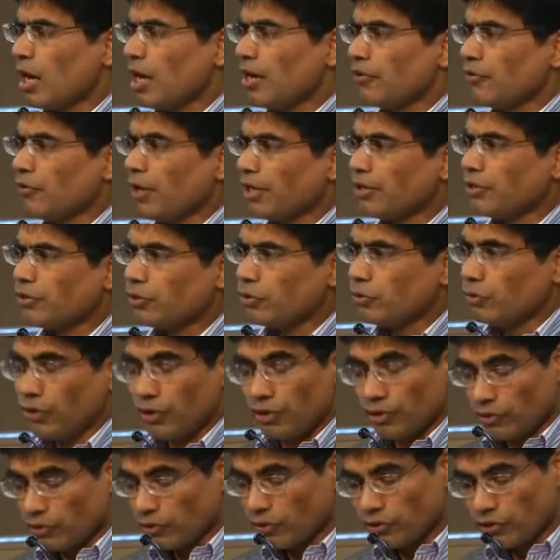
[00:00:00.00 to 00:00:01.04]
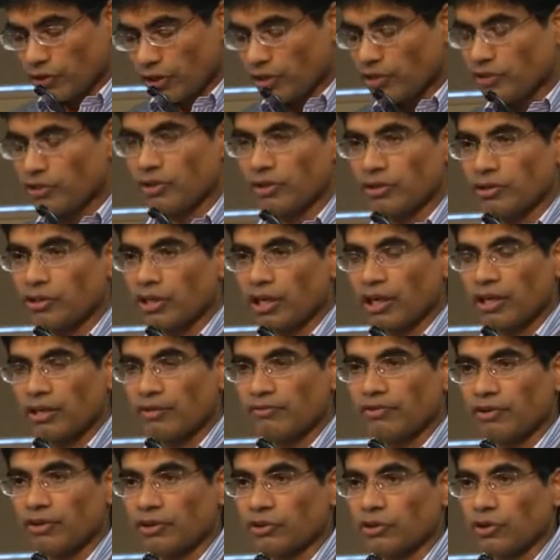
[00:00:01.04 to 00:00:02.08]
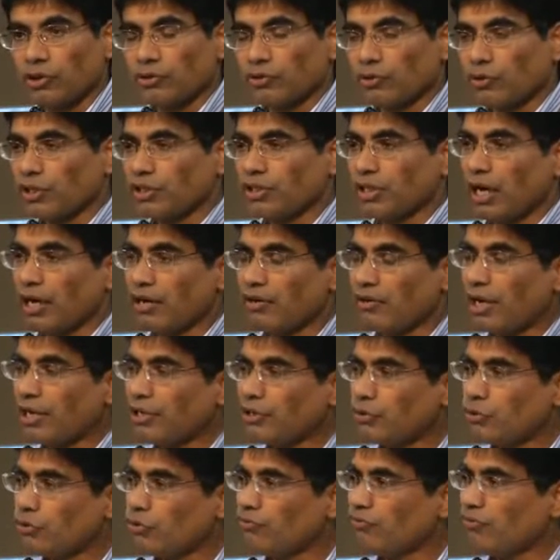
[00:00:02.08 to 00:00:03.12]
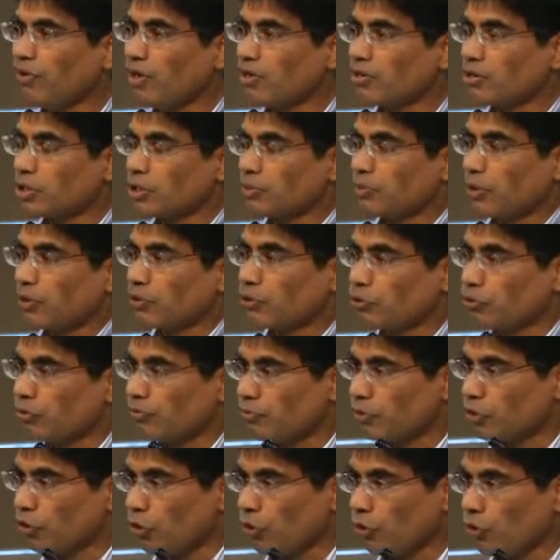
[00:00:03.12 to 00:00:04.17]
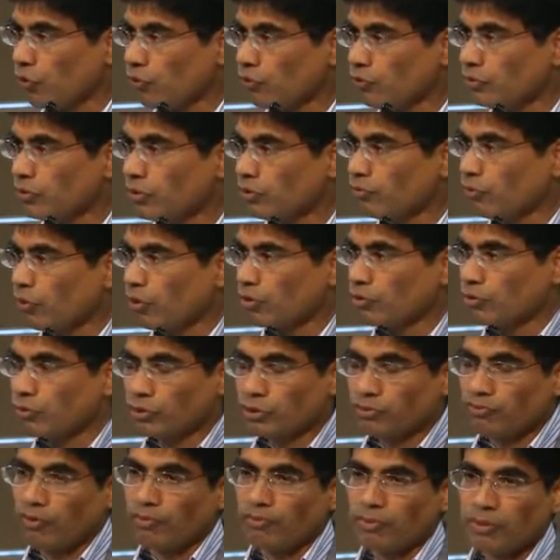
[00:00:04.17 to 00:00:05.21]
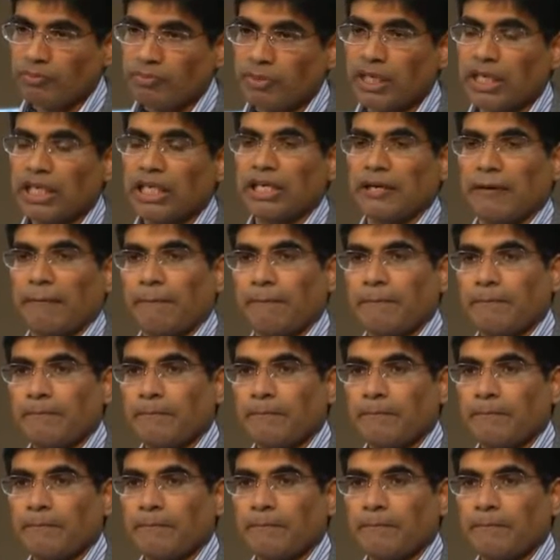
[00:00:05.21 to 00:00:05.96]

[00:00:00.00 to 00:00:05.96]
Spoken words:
"I write to you." He doesn't change in second verse also. He says, "I write to you, fathers, because you have known the one who is from the beginning."